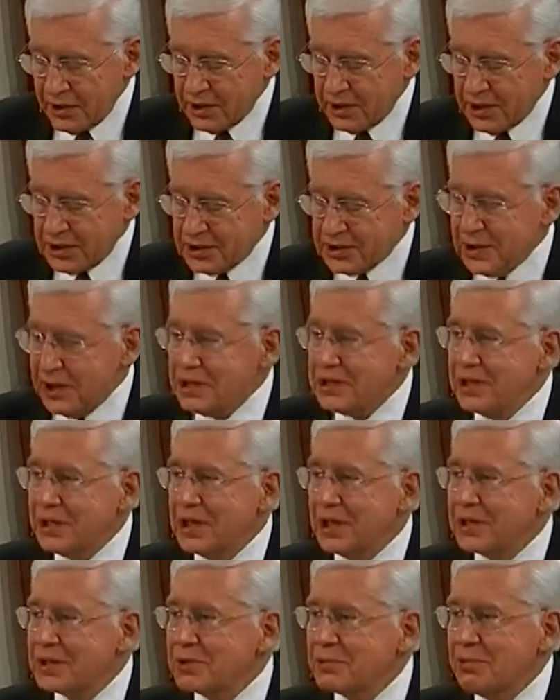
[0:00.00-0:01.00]
that such an
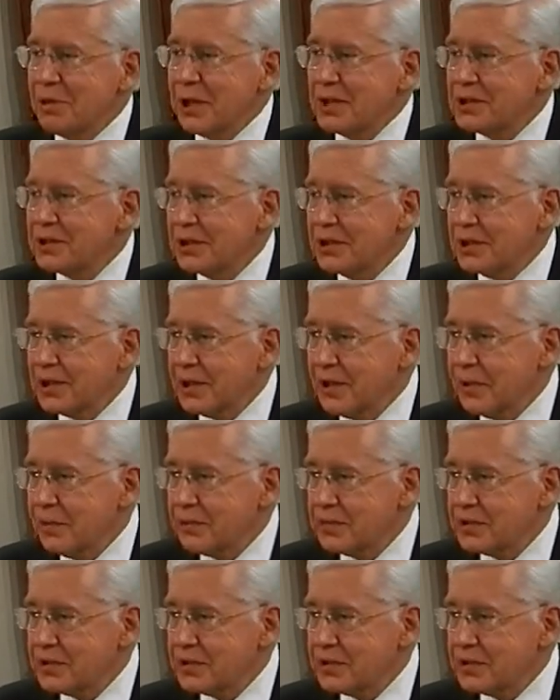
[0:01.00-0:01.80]
expression comes